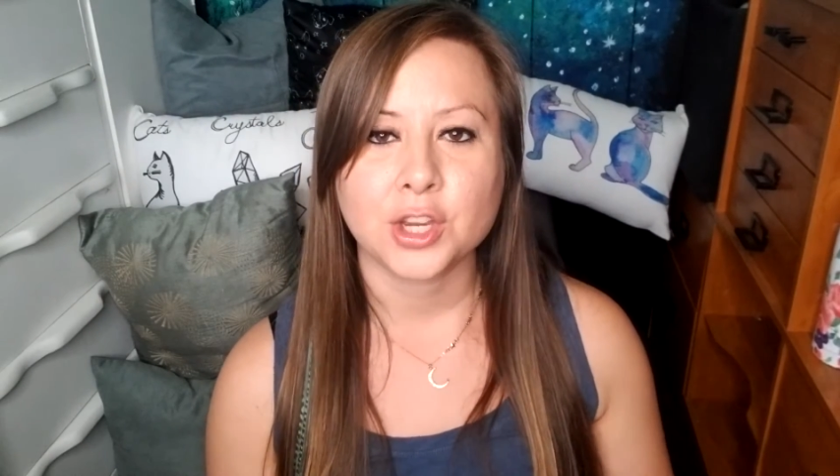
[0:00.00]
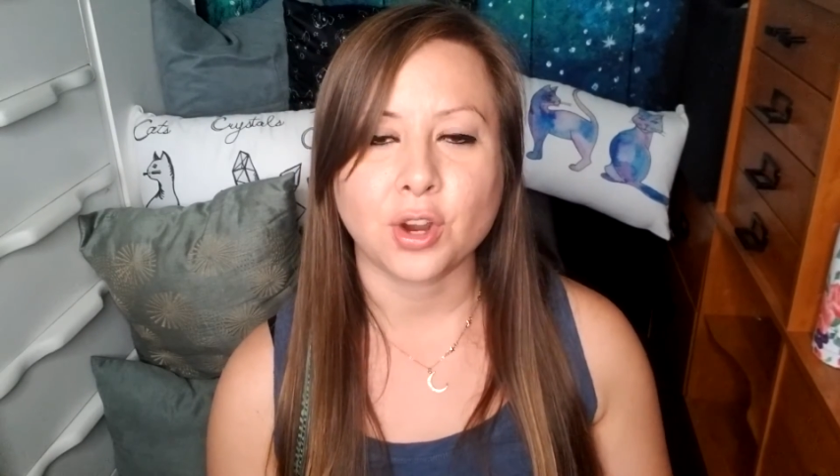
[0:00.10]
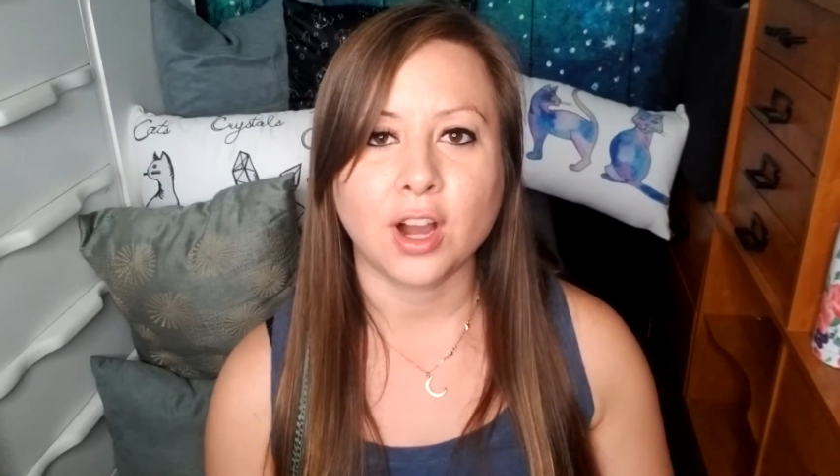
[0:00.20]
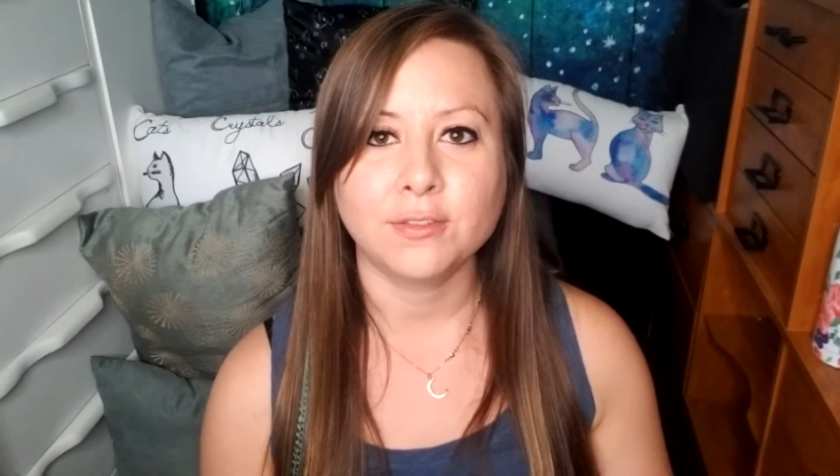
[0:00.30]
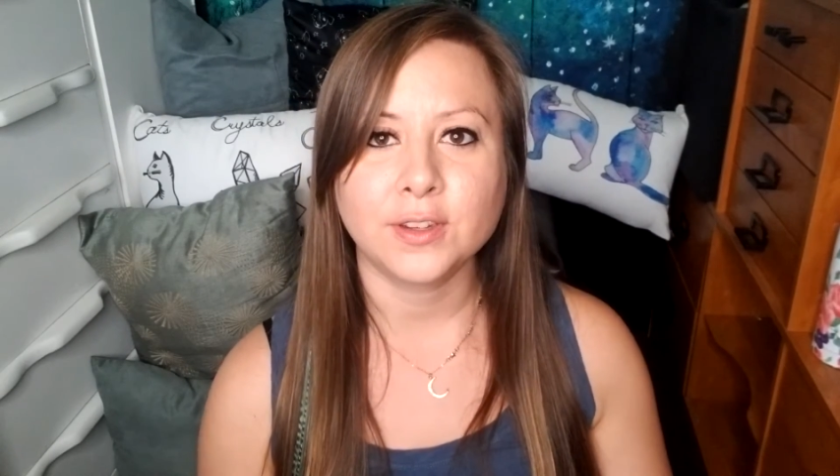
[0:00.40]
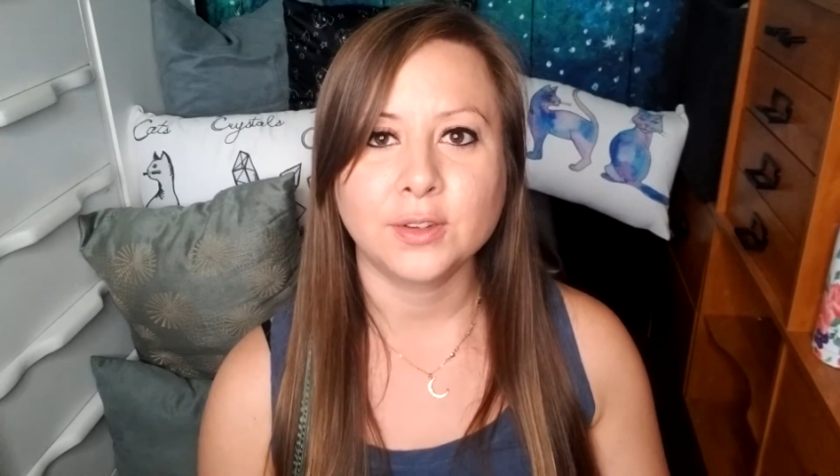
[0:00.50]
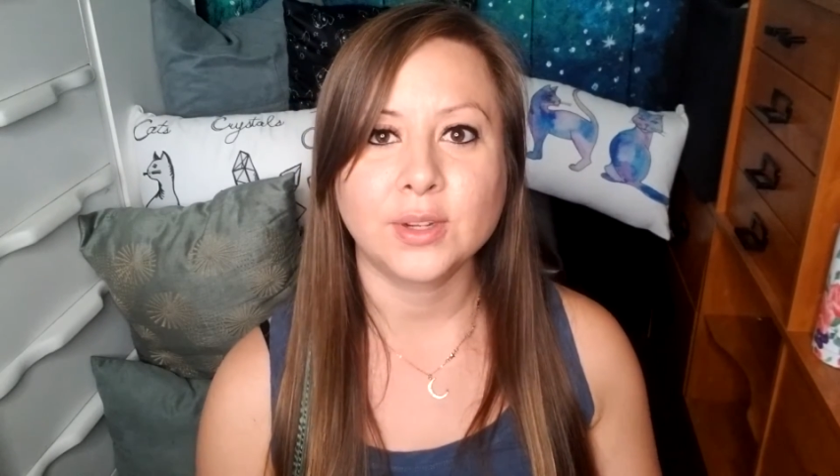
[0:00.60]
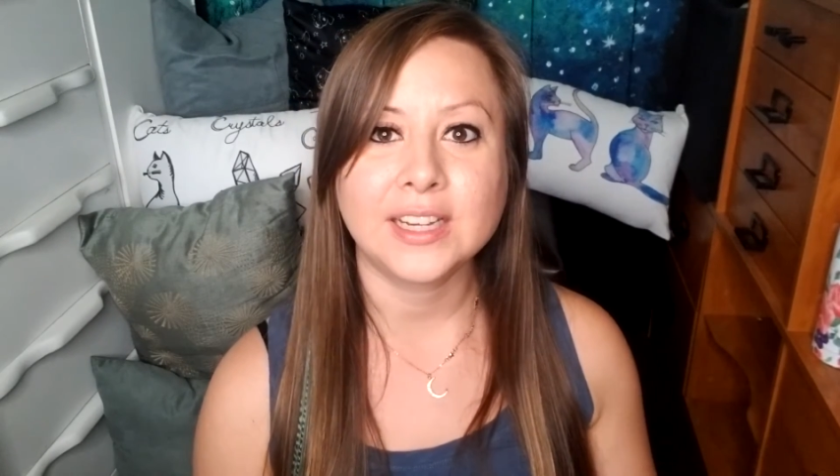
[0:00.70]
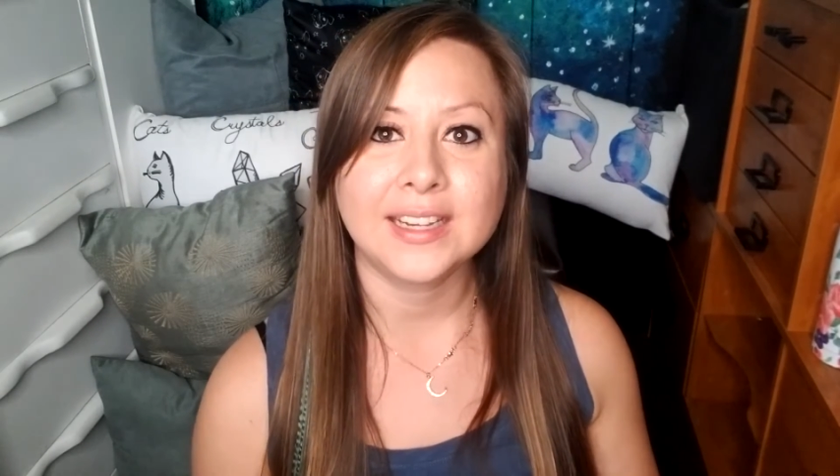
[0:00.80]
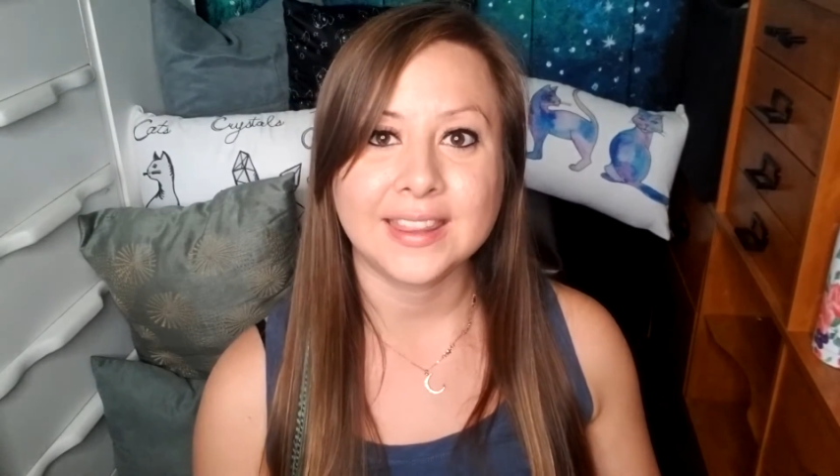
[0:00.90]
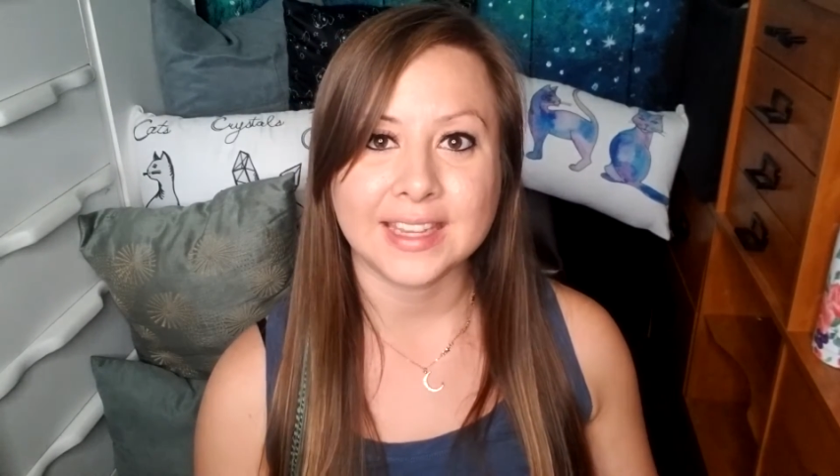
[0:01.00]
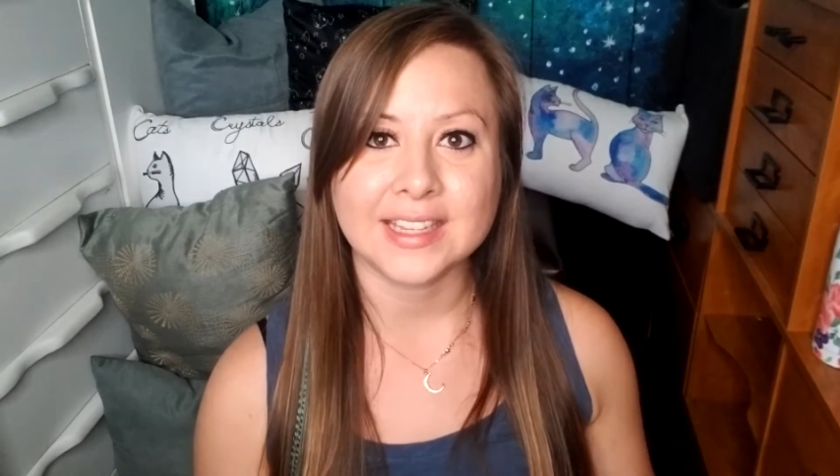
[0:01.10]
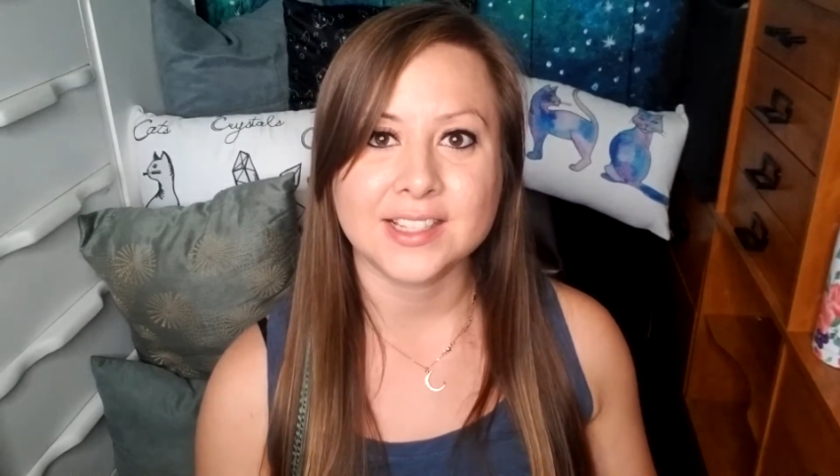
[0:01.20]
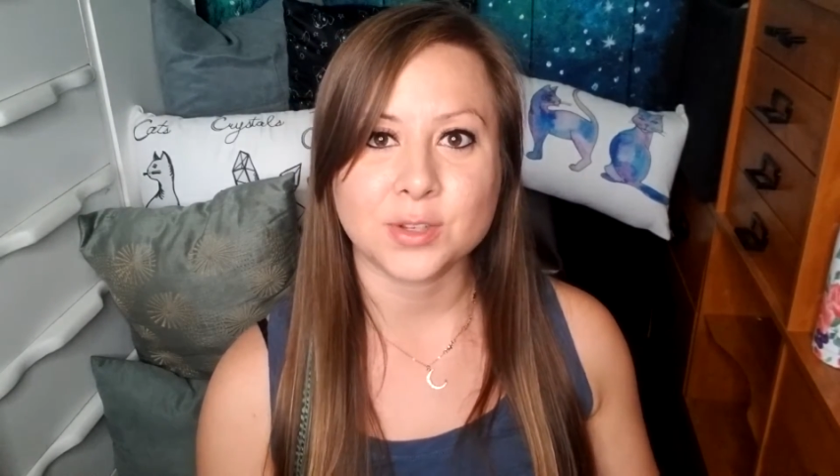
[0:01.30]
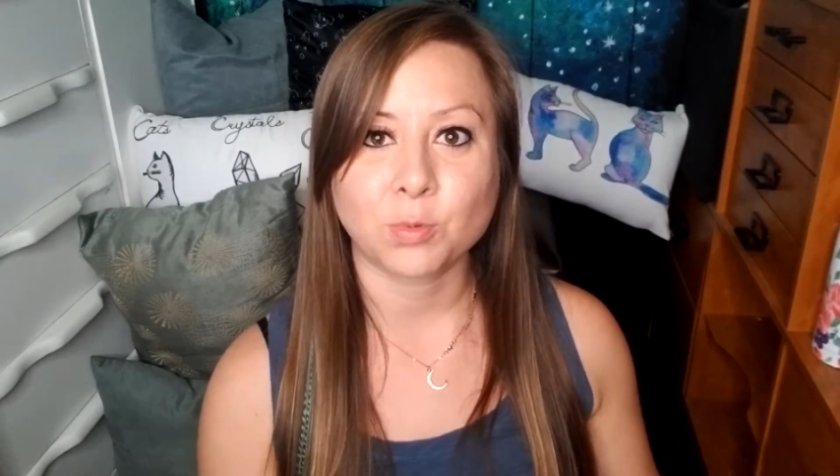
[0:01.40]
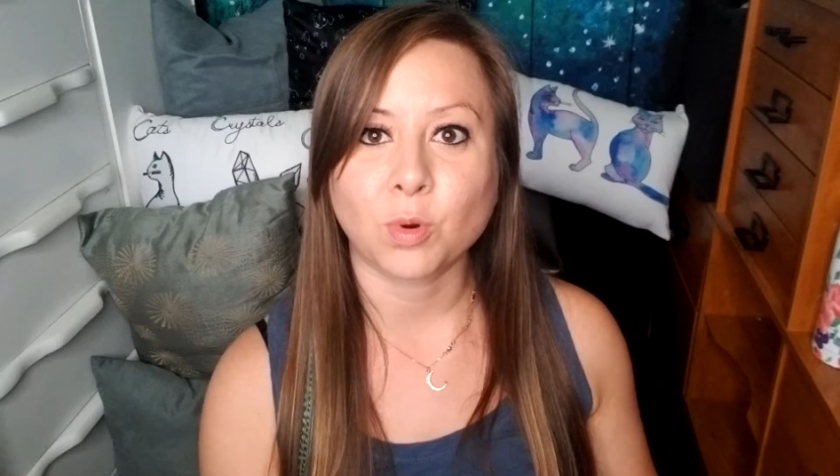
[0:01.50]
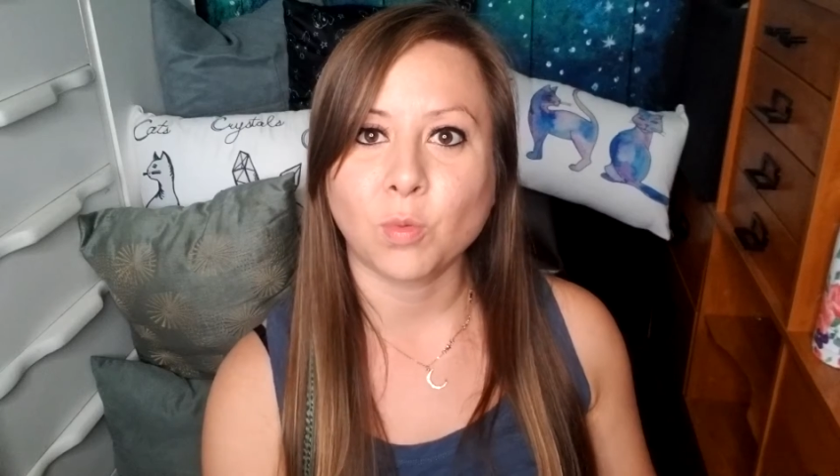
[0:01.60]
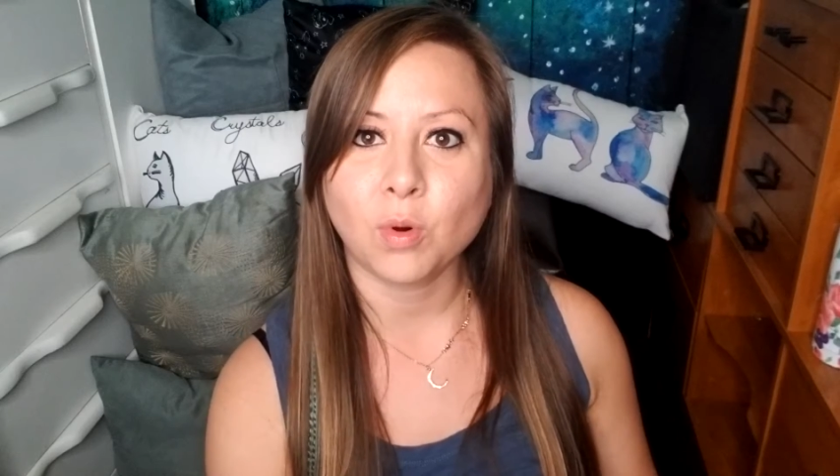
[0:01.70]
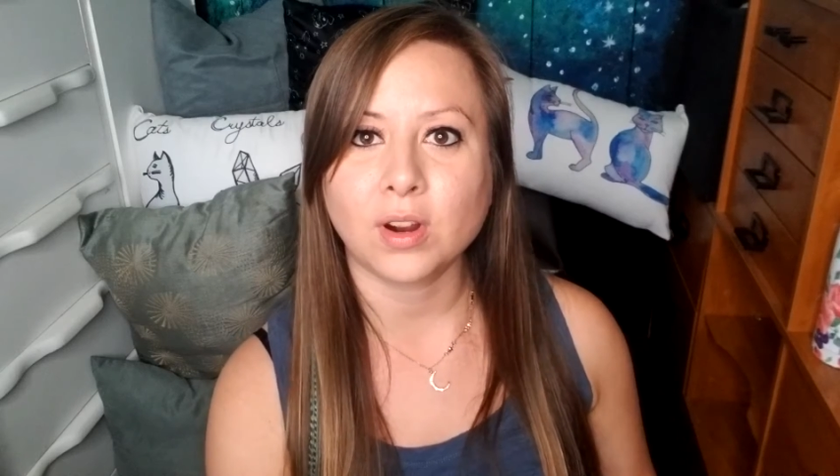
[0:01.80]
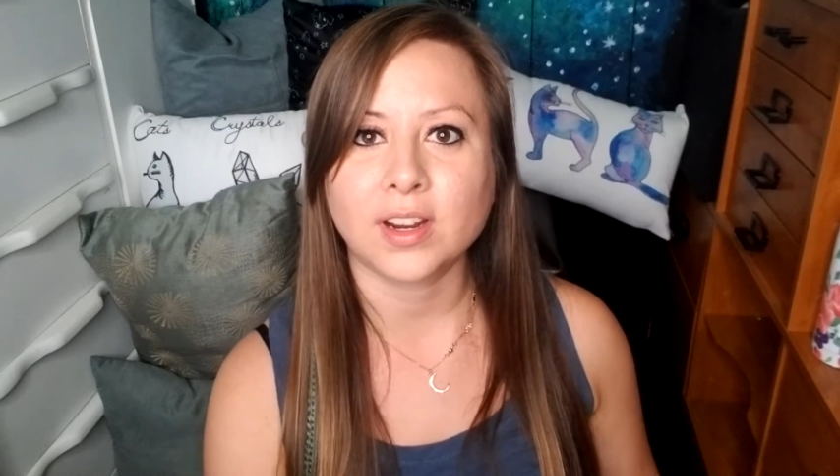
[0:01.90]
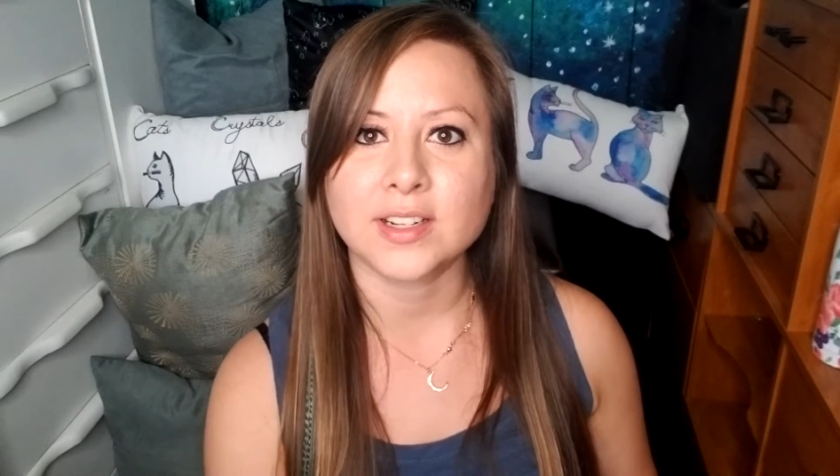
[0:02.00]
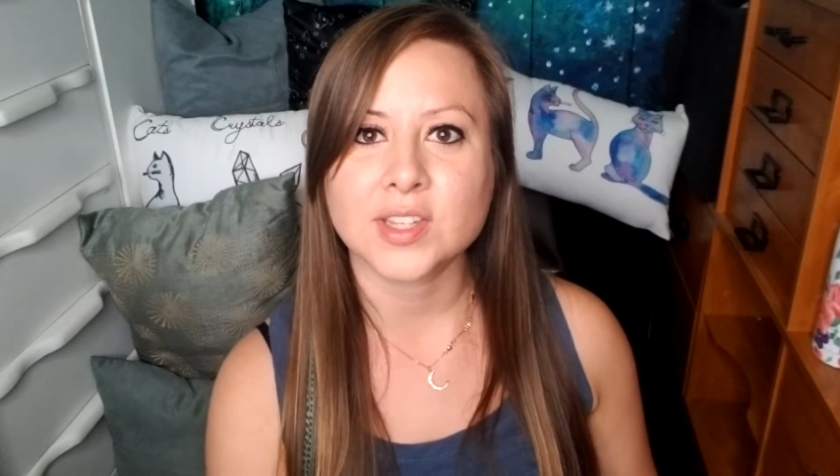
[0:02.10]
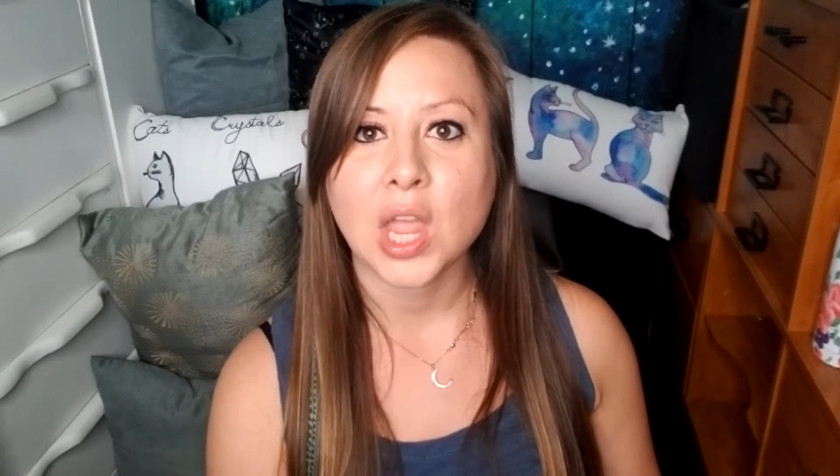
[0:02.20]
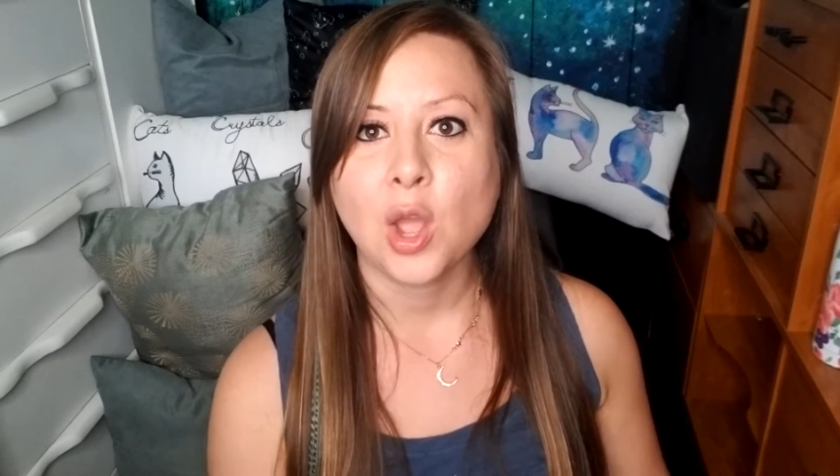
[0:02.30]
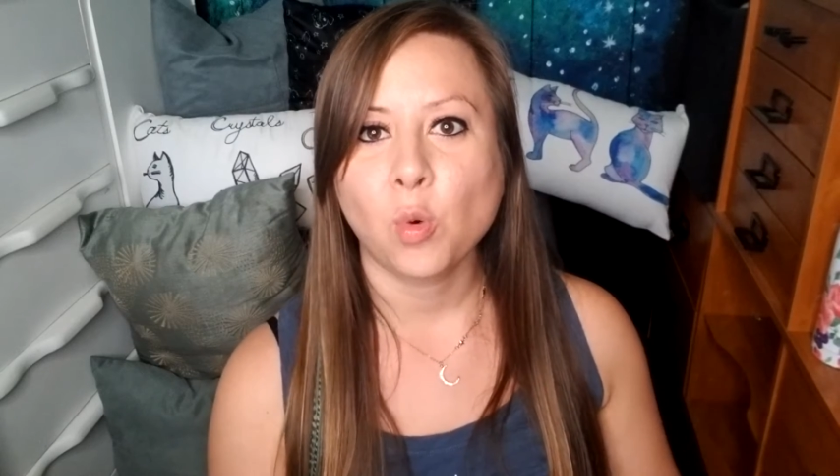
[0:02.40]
You're offering these rewards